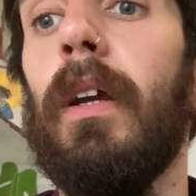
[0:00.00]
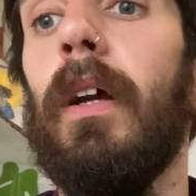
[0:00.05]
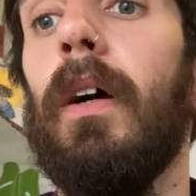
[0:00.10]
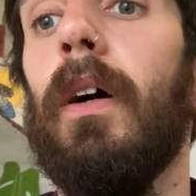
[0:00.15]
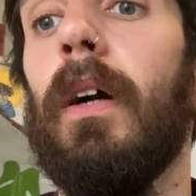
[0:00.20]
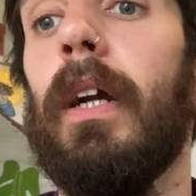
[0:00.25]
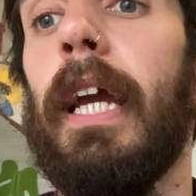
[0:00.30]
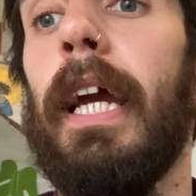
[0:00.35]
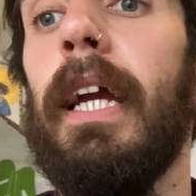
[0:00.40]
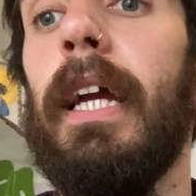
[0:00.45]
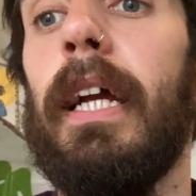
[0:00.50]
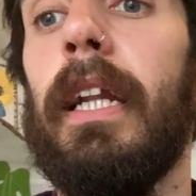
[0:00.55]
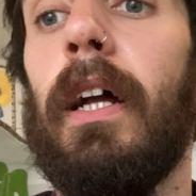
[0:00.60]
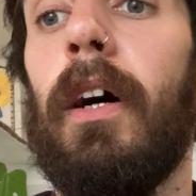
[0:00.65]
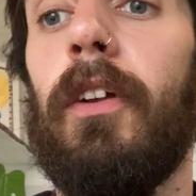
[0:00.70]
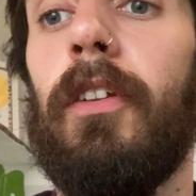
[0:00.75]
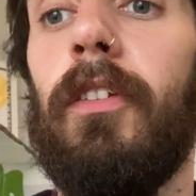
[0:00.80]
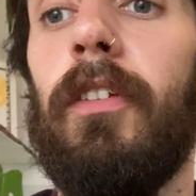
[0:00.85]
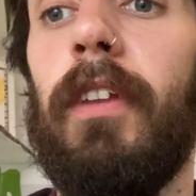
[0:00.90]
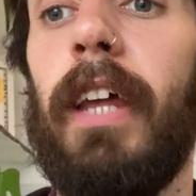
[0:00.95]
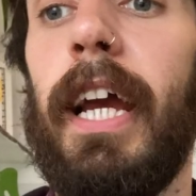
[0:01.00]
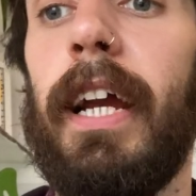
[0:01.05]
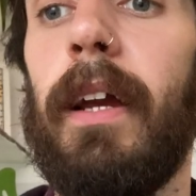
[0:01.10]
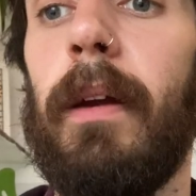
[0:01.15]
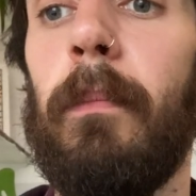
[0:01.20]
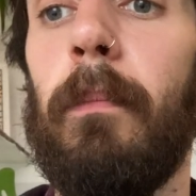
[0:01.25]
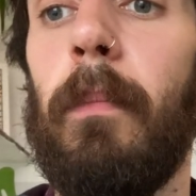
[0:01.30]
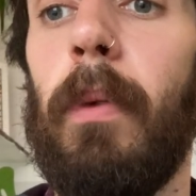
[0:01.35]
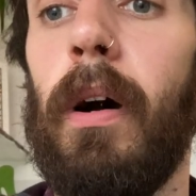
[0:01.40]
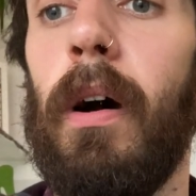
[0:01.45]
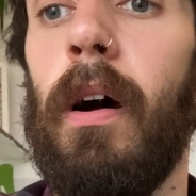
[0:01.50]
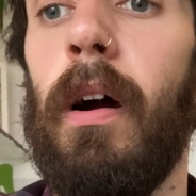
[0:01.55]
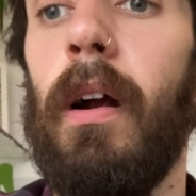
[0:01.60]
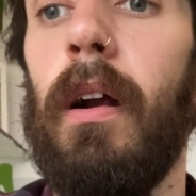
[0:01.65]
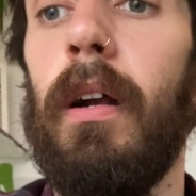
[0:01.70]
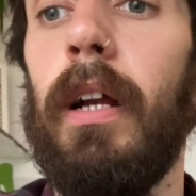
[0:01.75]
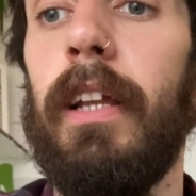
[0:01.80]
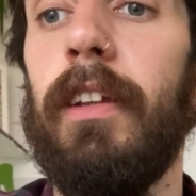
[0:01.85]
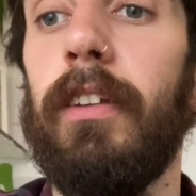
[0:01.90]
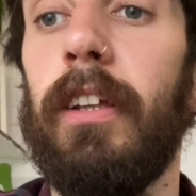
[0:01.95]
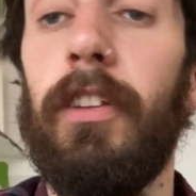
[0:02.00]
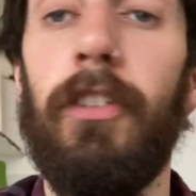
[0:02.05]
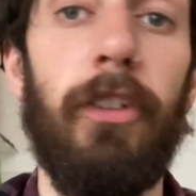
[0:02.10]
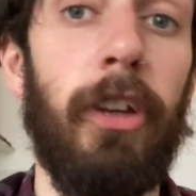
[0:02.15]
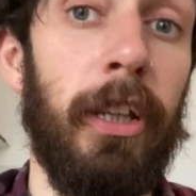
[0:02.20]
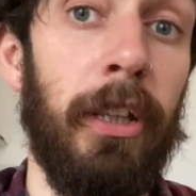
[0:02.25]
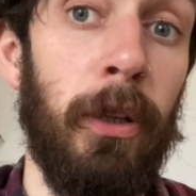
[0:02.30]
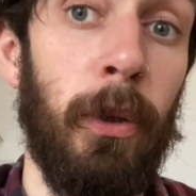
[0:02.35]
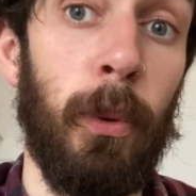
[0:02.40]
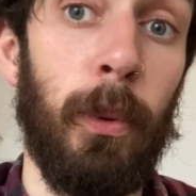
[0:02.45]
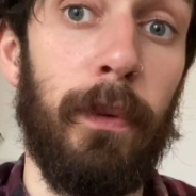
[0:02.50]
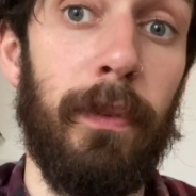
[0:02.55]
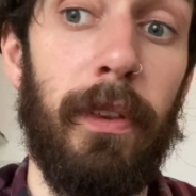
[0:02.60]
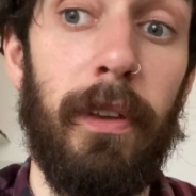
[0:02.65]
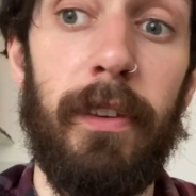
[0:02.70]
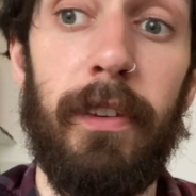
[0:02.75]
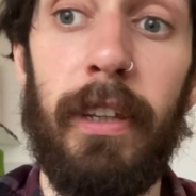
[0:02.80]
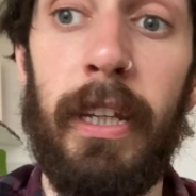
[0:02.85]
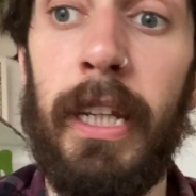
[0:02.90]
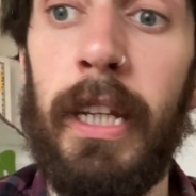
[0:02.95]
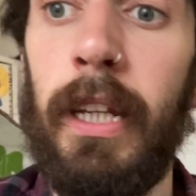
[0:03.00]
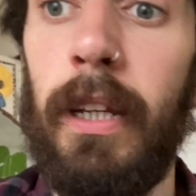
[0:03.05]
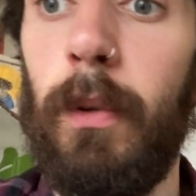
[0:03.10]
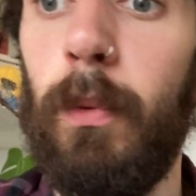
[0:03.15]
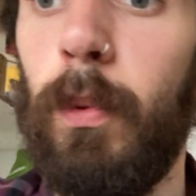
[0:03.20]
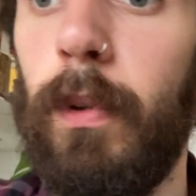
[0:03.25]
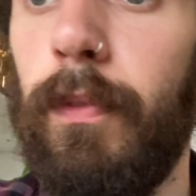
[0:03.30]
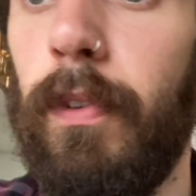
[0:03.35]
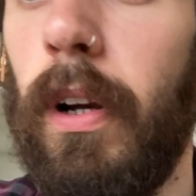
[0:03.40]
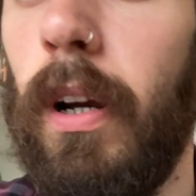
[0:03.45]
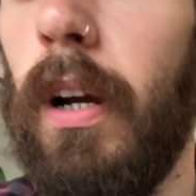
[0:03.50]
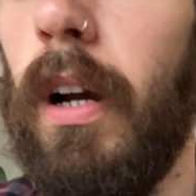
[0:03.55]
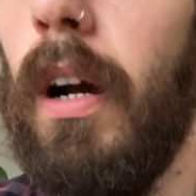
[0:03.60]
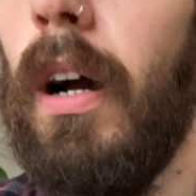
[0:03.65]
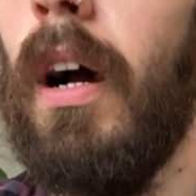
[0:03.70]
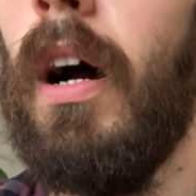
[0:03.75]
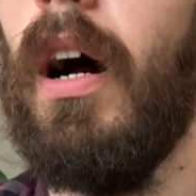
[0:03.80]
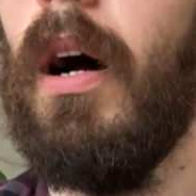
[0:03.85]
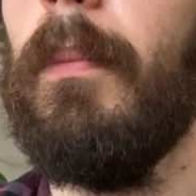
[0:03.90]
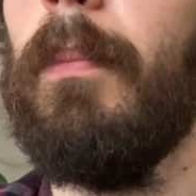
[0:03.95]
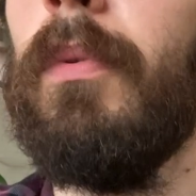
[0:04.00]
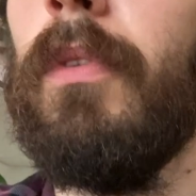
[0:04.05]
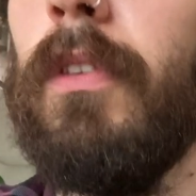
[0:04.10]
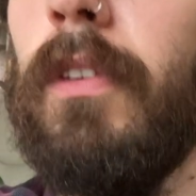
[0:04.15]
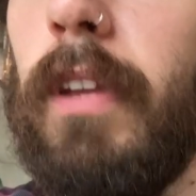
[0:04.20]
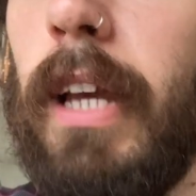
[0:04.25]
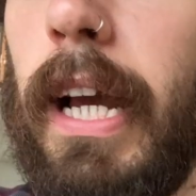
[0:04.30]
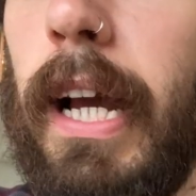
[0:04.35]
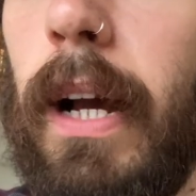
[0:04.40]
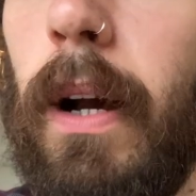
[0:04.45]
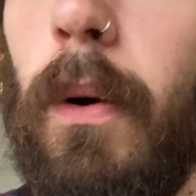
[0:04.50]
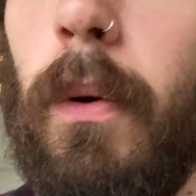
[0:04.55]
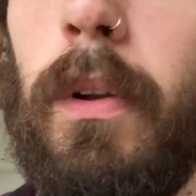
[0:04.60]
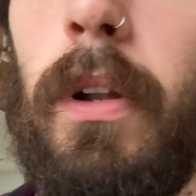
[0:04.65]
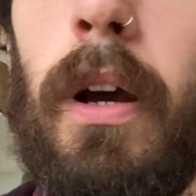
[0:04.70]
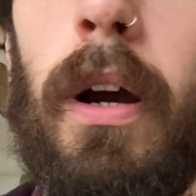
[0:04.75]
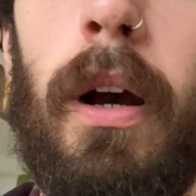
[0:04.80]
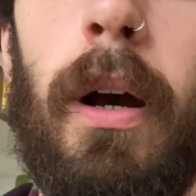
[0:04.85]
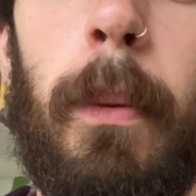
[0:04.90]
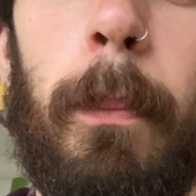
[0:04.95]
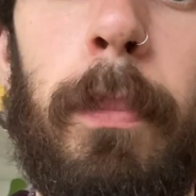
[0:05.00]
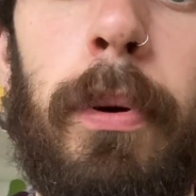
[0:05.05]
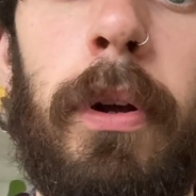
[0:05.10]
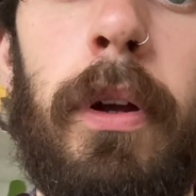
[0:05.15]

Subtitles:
Okay, and our second bar is continuing with the D with a up, down, up.